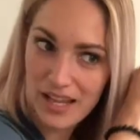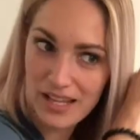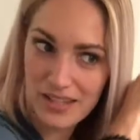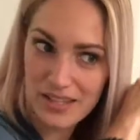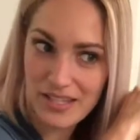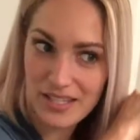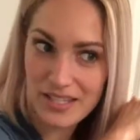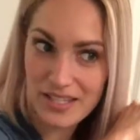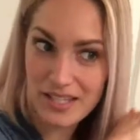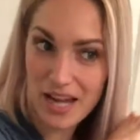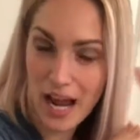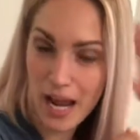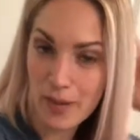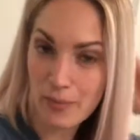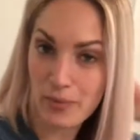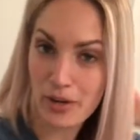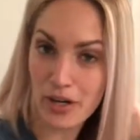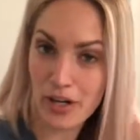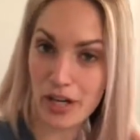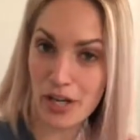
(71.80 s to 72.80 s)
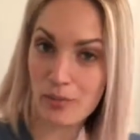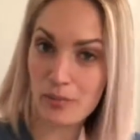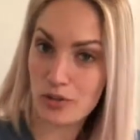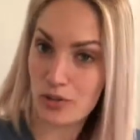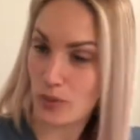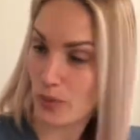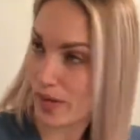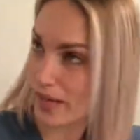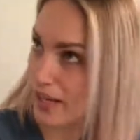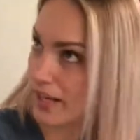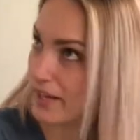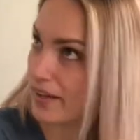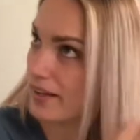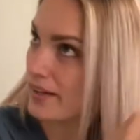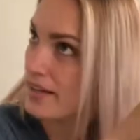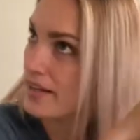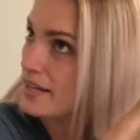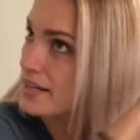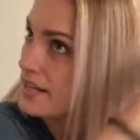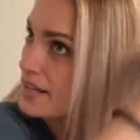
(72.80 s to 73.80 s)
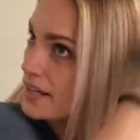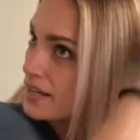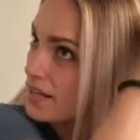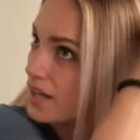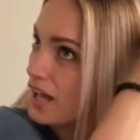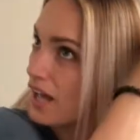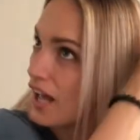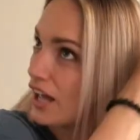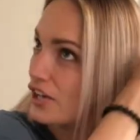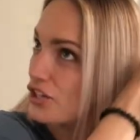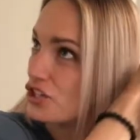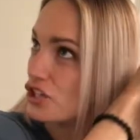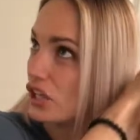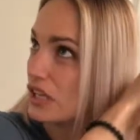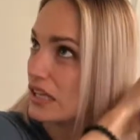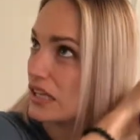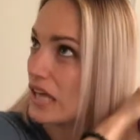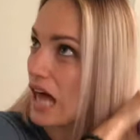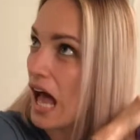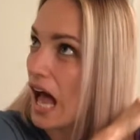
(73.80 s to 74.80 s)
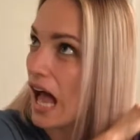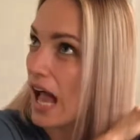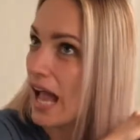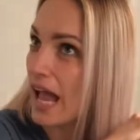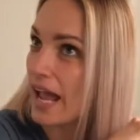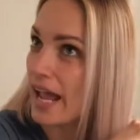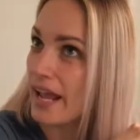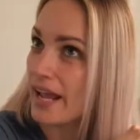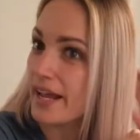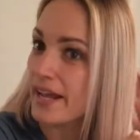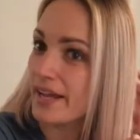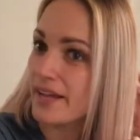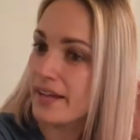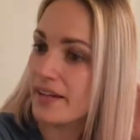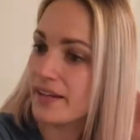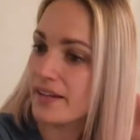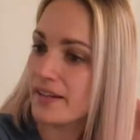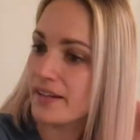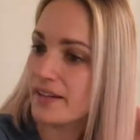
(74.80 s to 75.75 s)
this time period between July